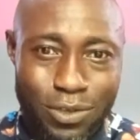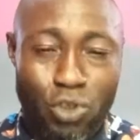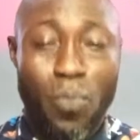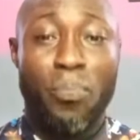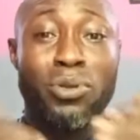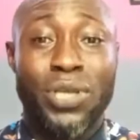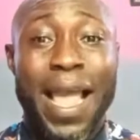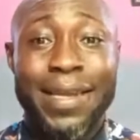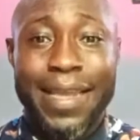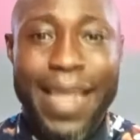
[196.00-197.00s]
to put
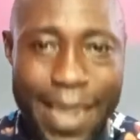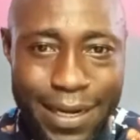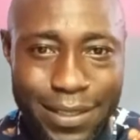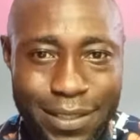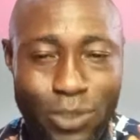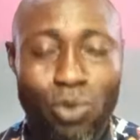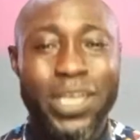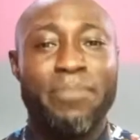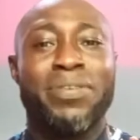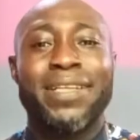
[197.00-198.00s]
an end, to
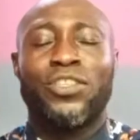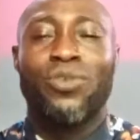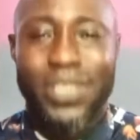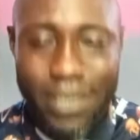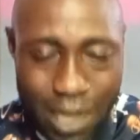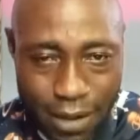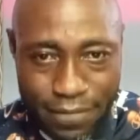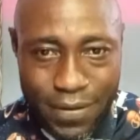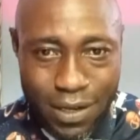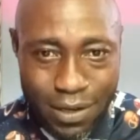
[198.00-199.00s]
liberate
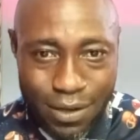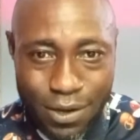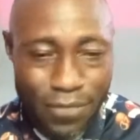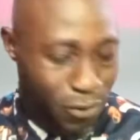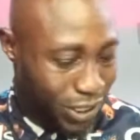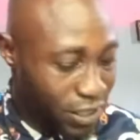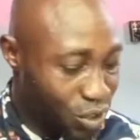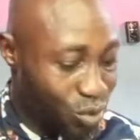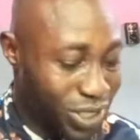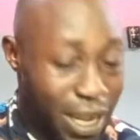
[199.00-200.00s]
yourself, for
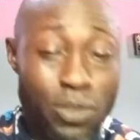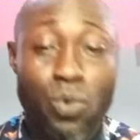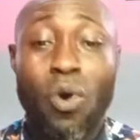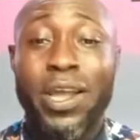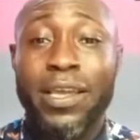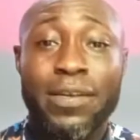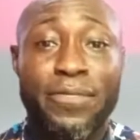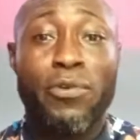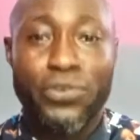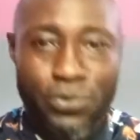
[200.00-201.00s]
things to start working
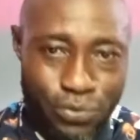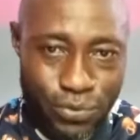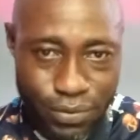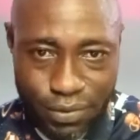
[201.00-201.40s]
for you,